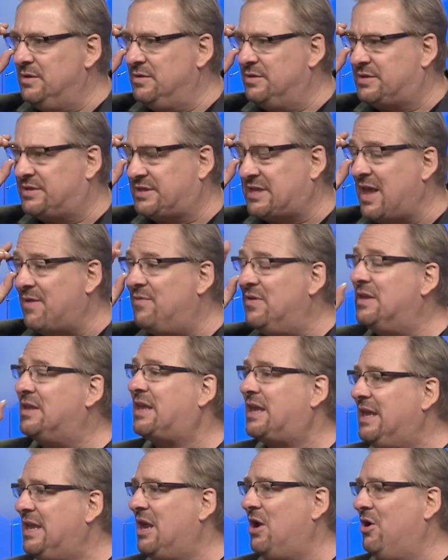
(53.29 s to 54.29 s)
7
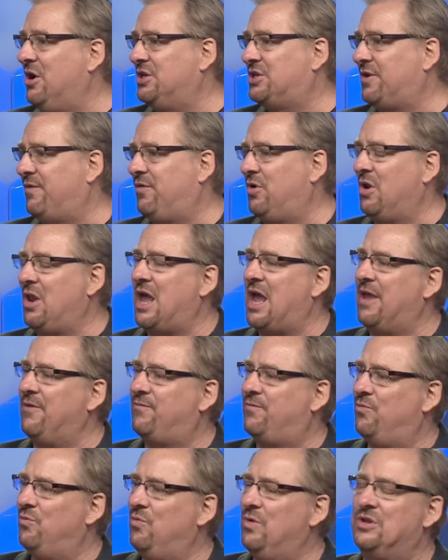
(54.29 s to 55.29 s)
key areas of your
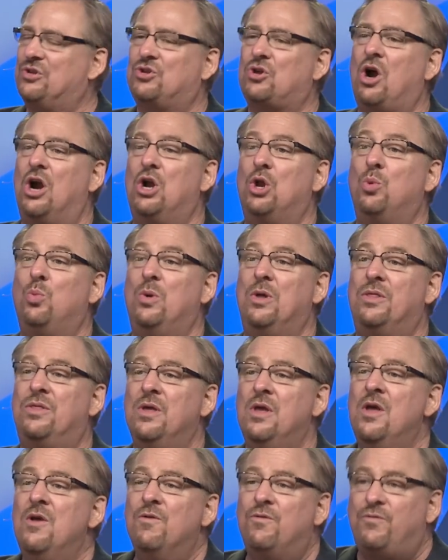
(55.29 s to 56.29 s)
life. We started
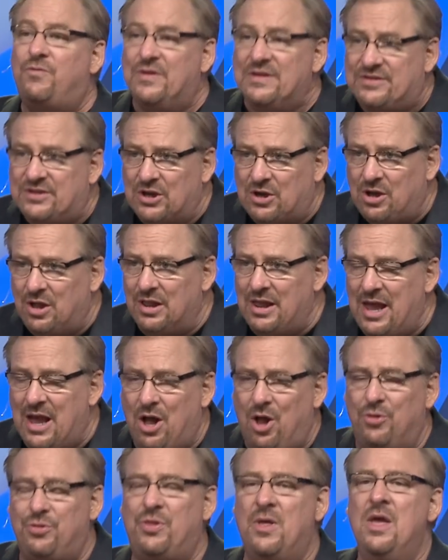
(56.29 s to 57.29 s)
with physical
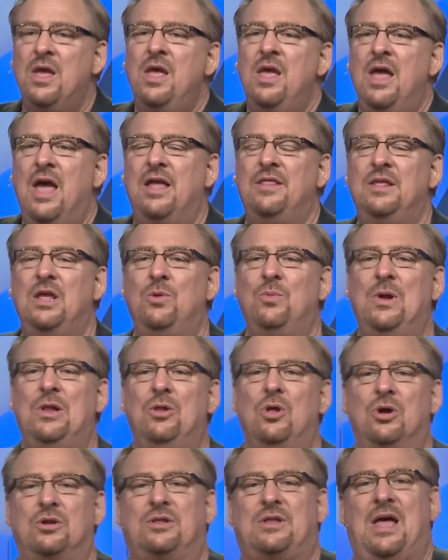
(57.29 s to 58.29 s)
health, and then we
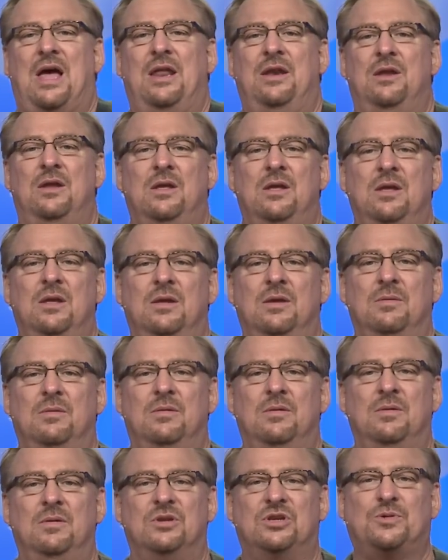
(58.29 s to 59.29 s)
looked at
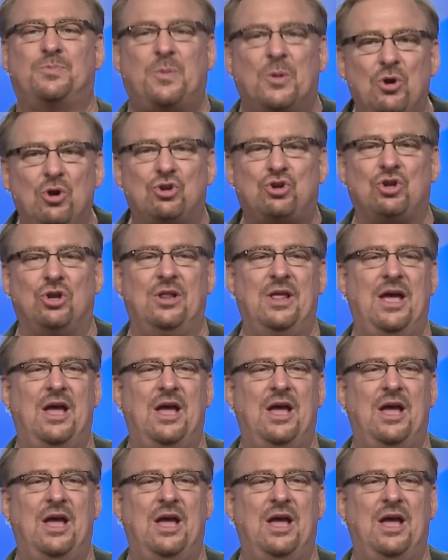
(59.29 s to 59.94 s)
spiritual